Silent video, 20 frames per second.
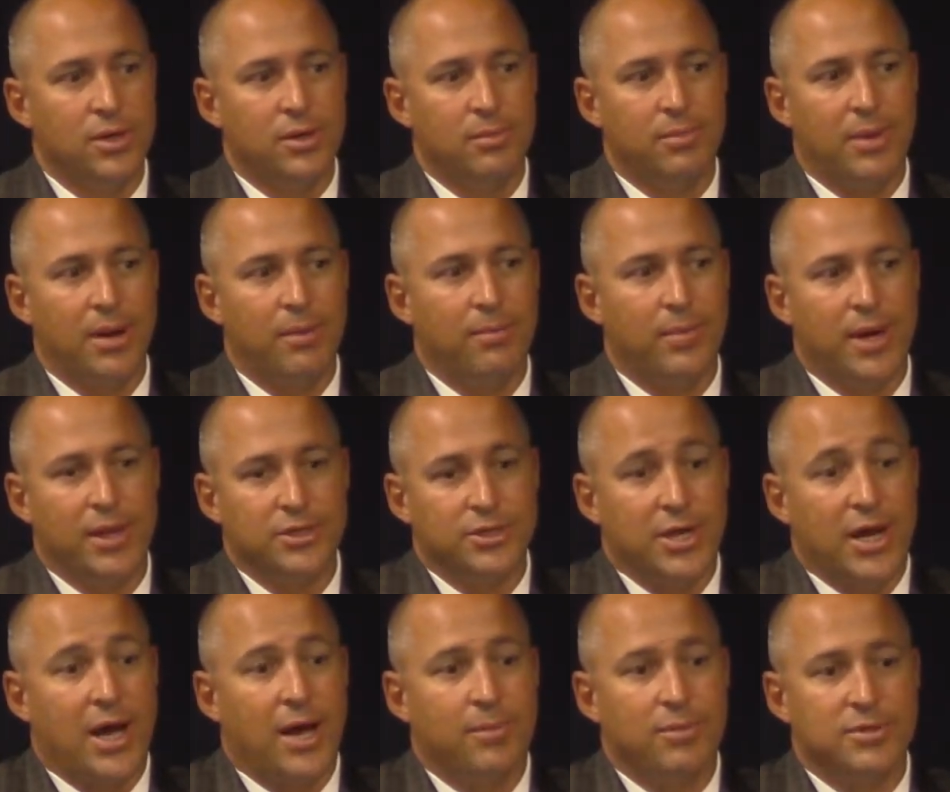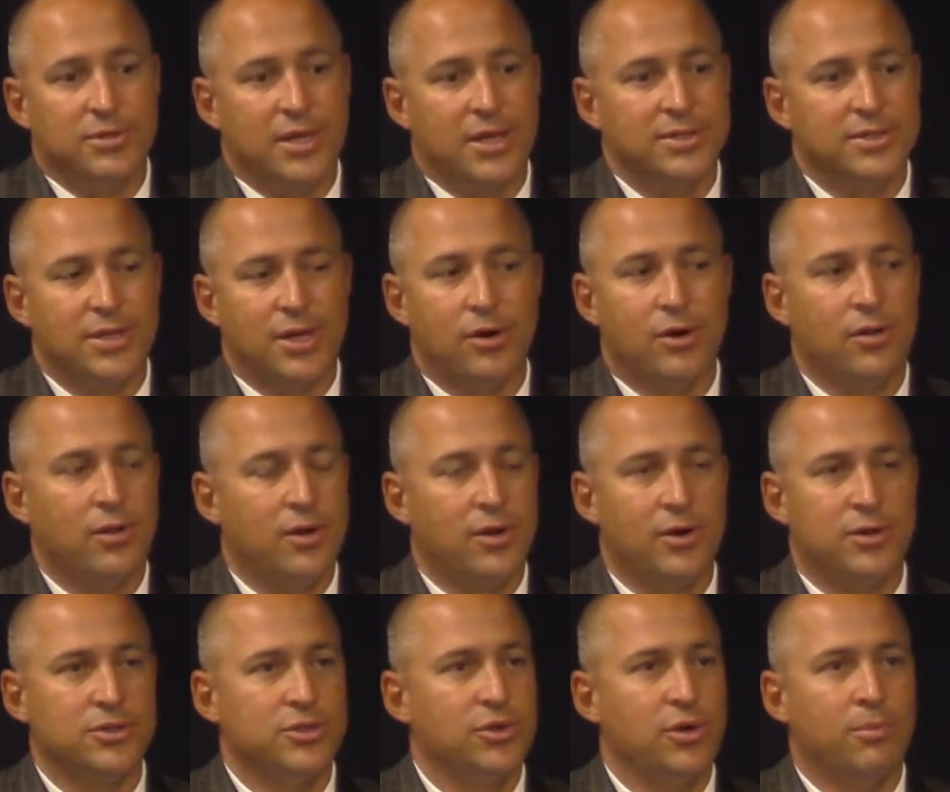my job, as I said earlier,
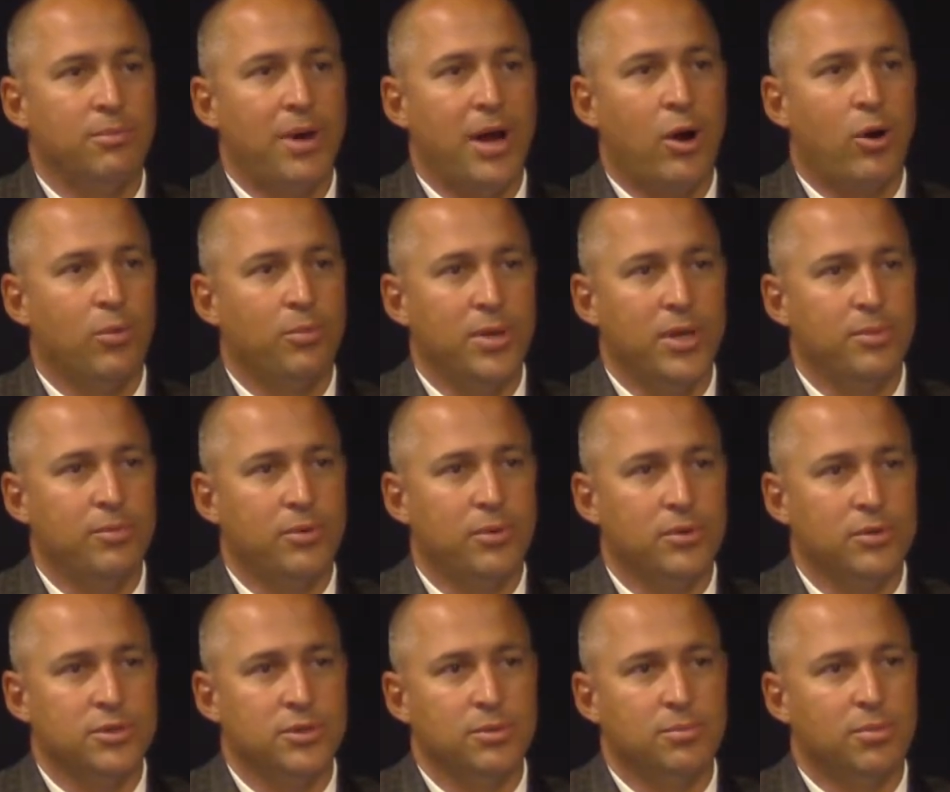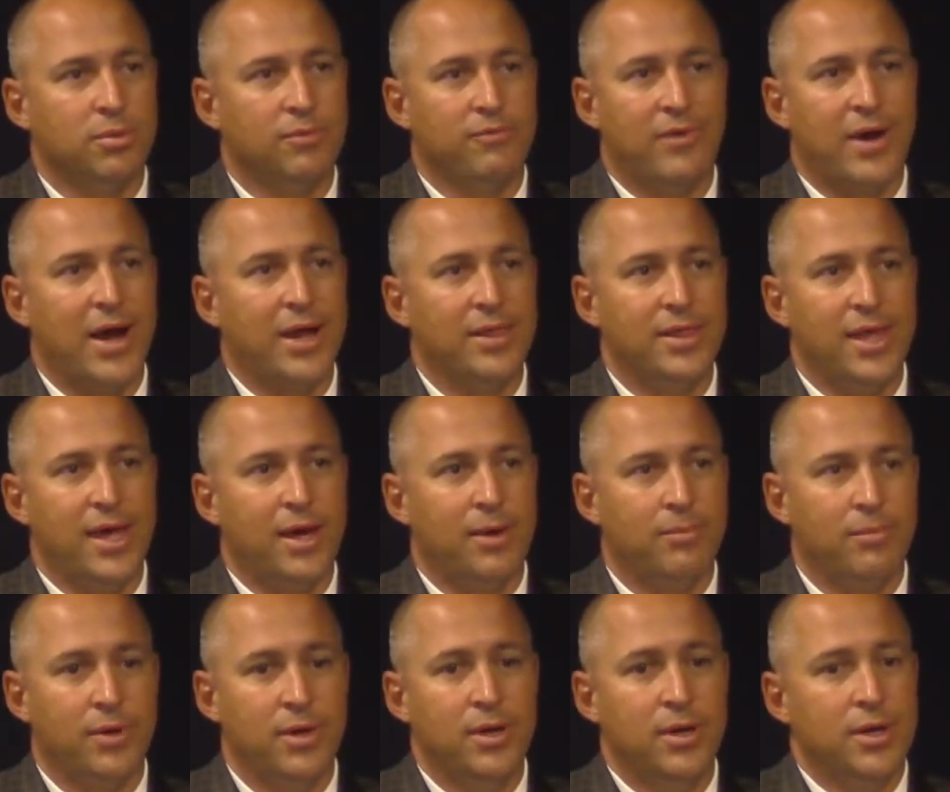is to empower people, to provide
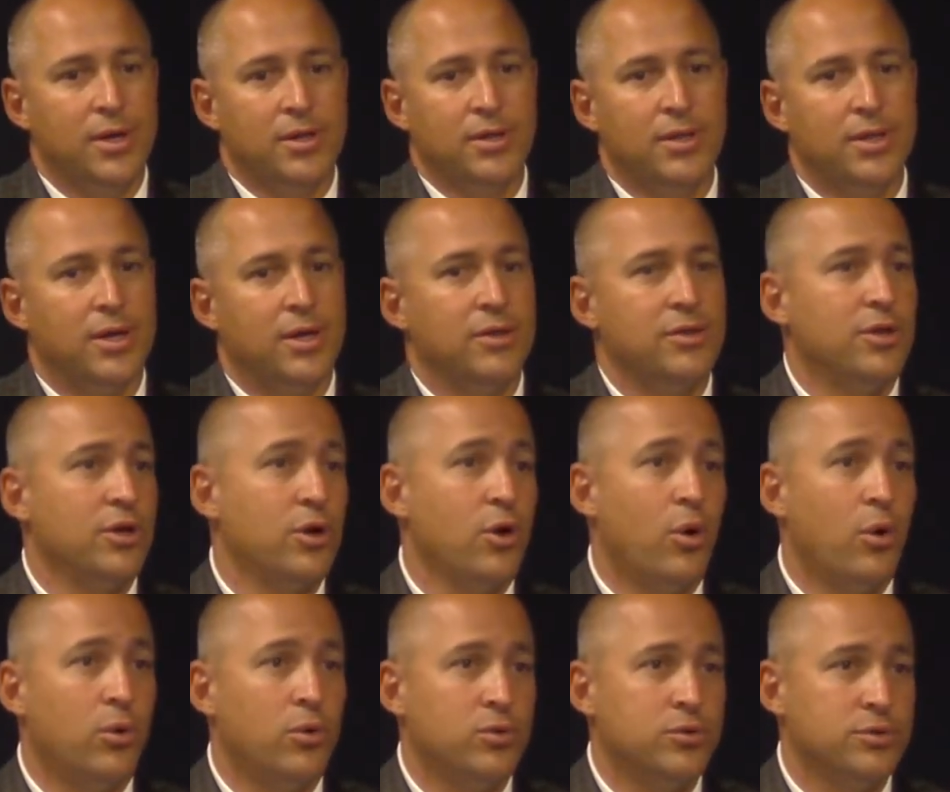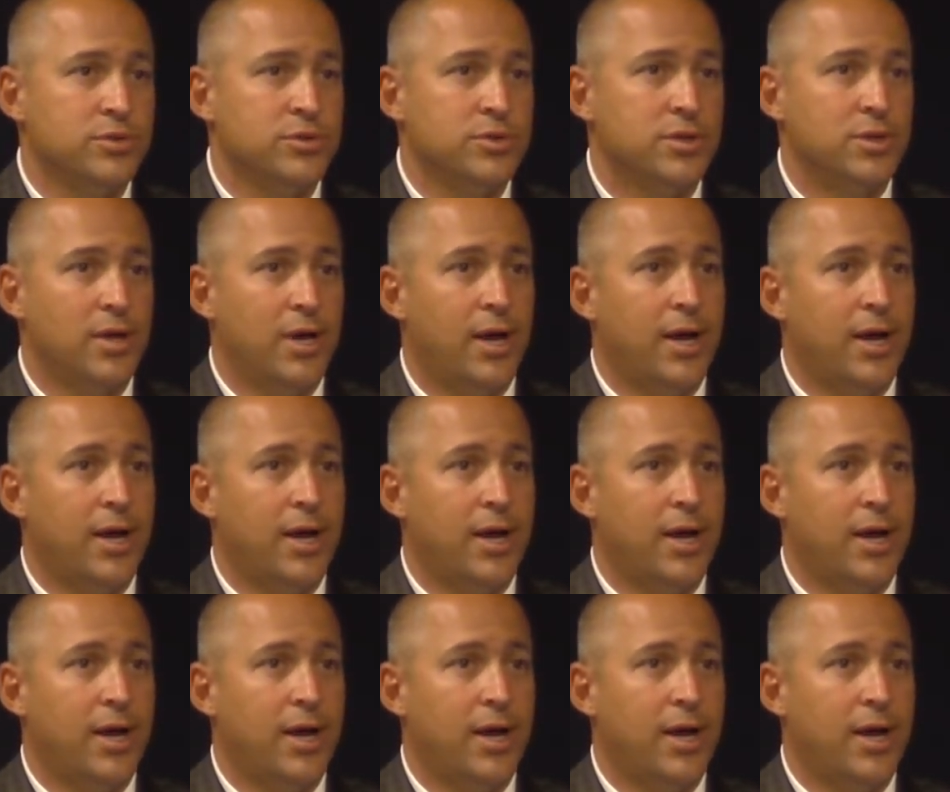them the goals,